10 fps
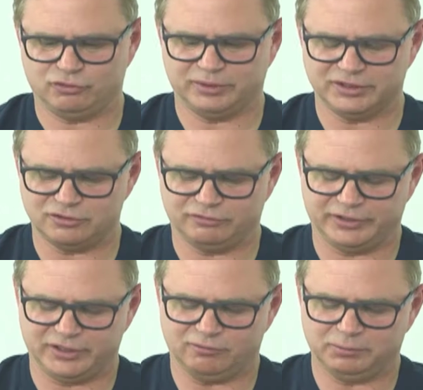formula, it's not
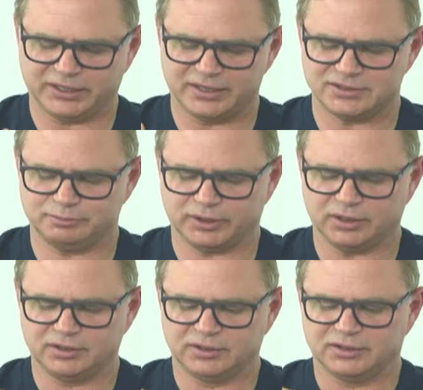really complicated,
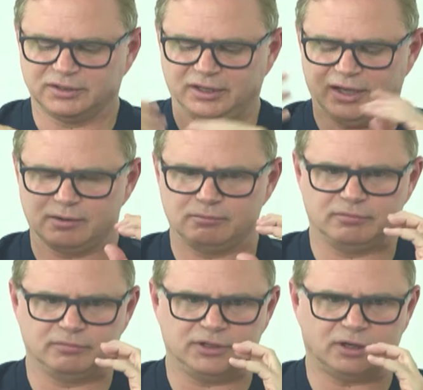but
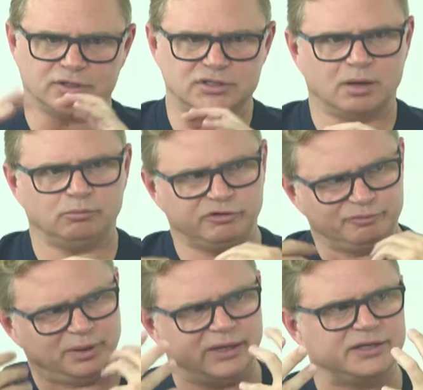you know, the number
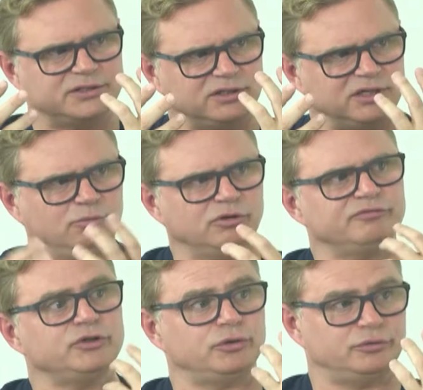of plays, so the number
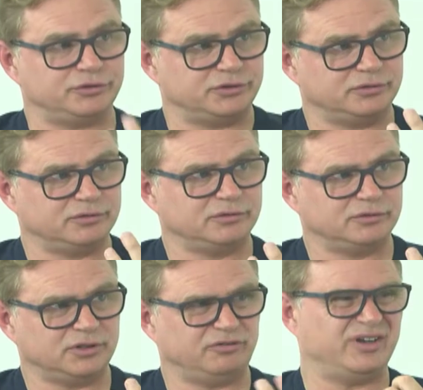of views.
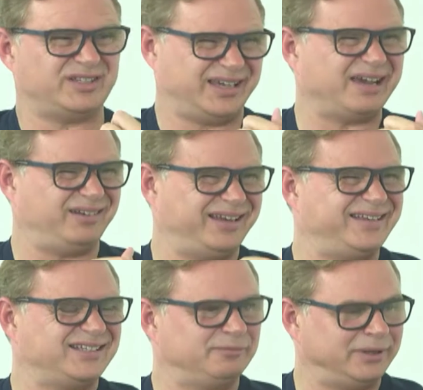So for it to count,
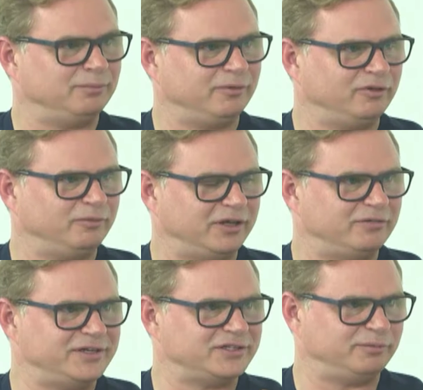the
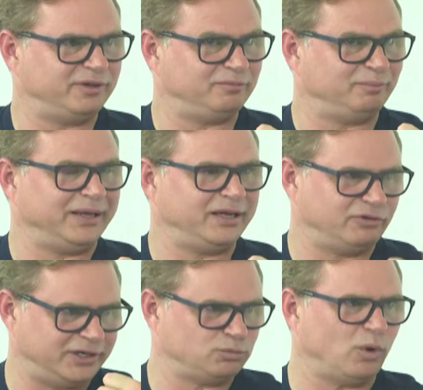video needs to have been
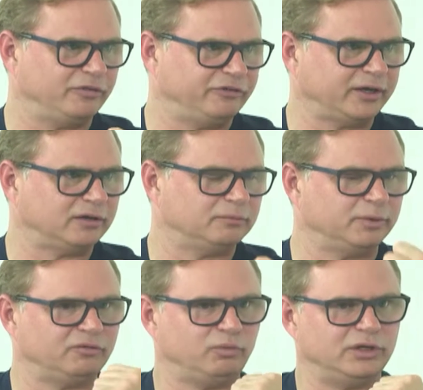played for at least 1 second.
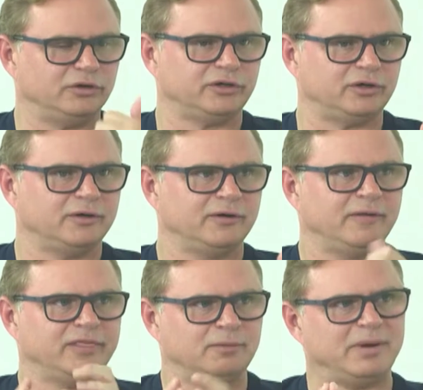But if we look at
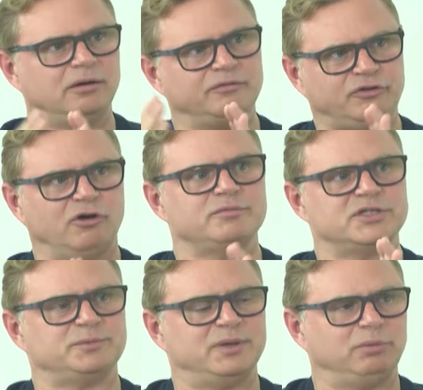the amount of
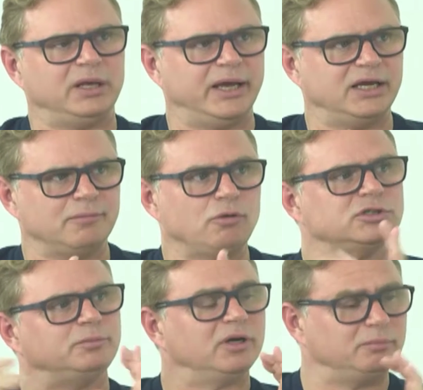times it's been played,
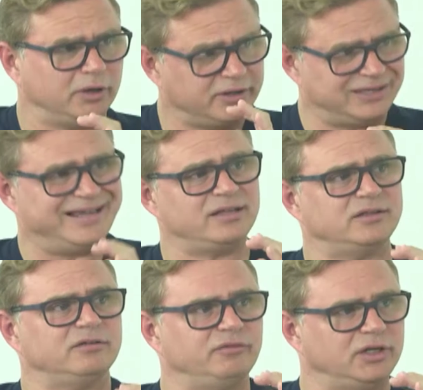multiplied by the
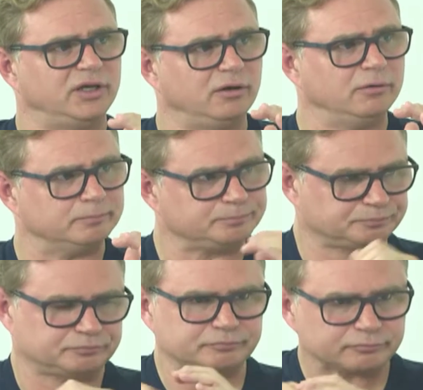length of the
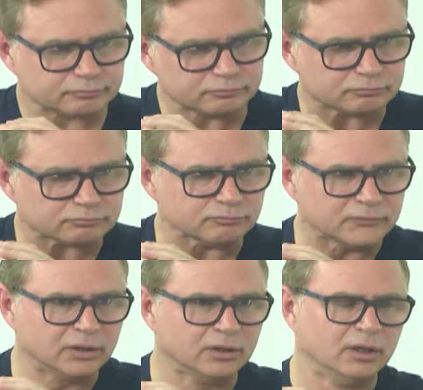video,
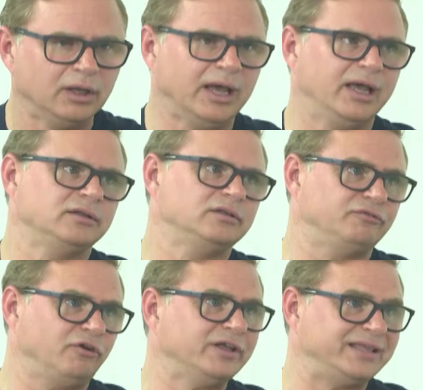and
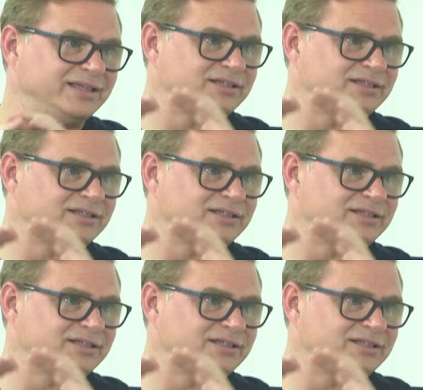divide it